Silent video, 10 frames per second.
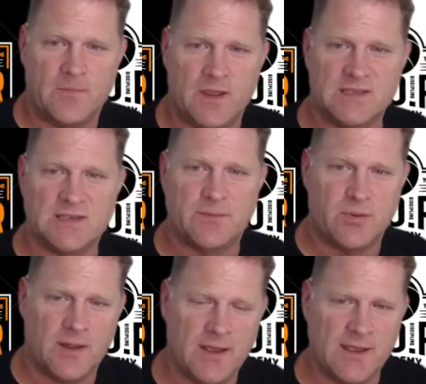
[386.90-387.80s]
is a
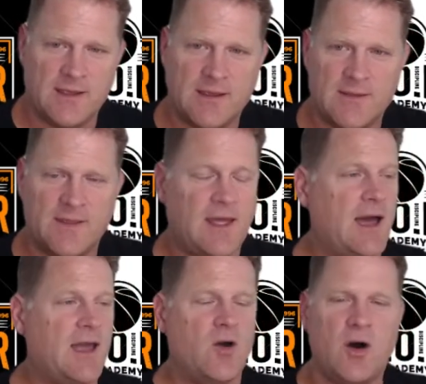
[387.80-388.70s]
play that
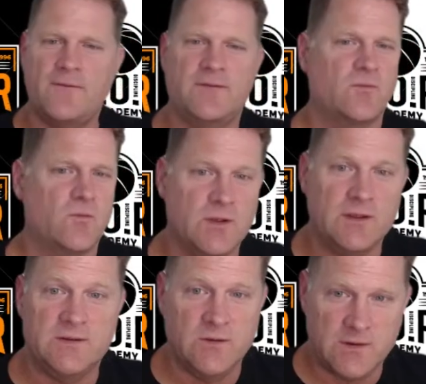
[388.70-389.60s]
I often
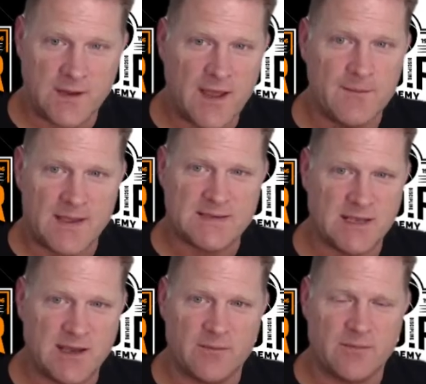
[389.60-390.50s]
really do not mess
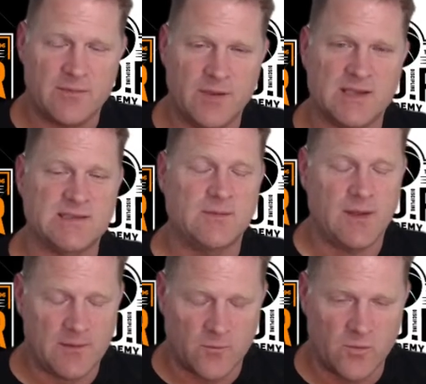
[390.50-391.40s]
up because I'm
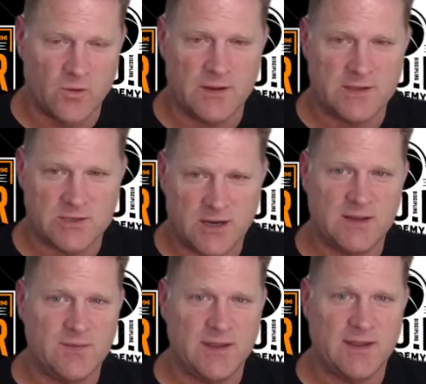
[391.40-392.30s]
really trying
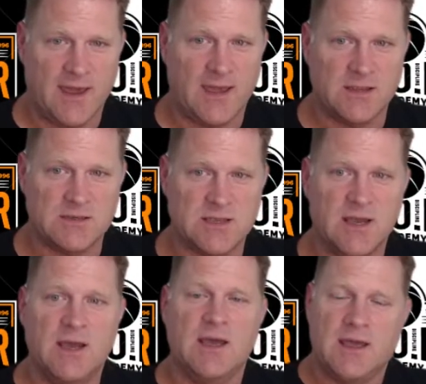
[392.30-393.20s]
to be engaged.
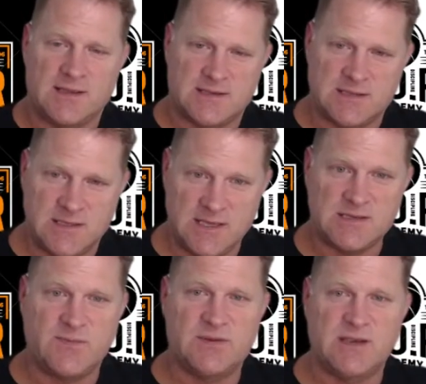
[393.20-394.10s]
It's
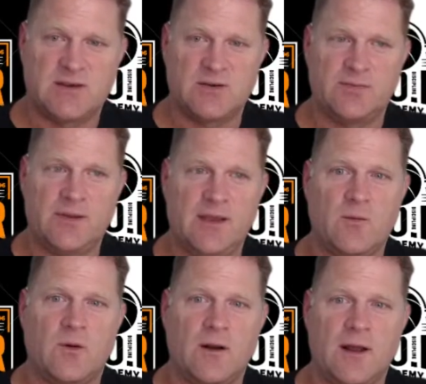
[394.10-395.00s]
this particular play
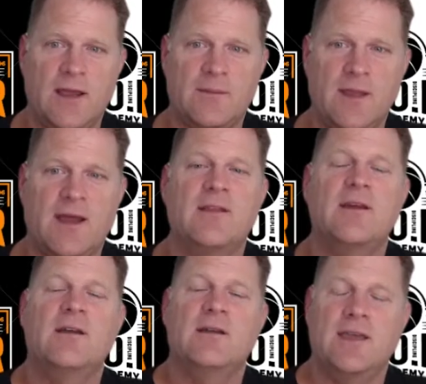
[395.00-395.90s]
where I am not
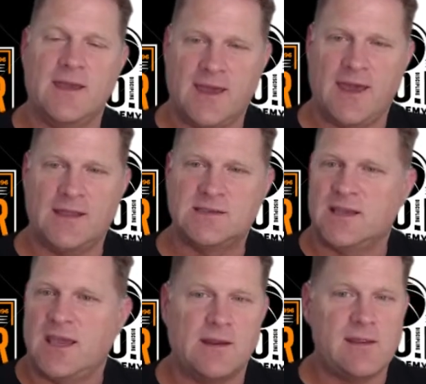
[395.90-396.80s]
engaged
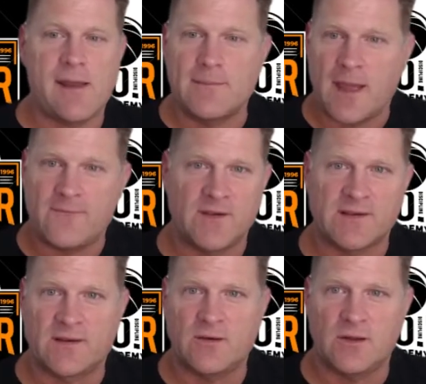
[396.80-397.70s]
and I'm not
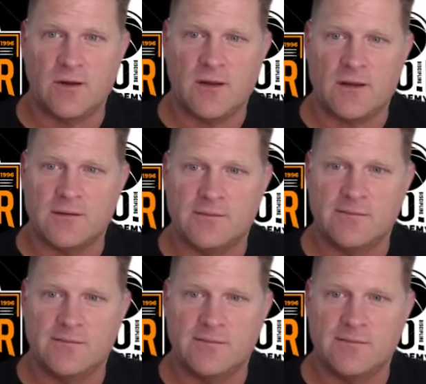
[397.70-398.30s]
physical at all.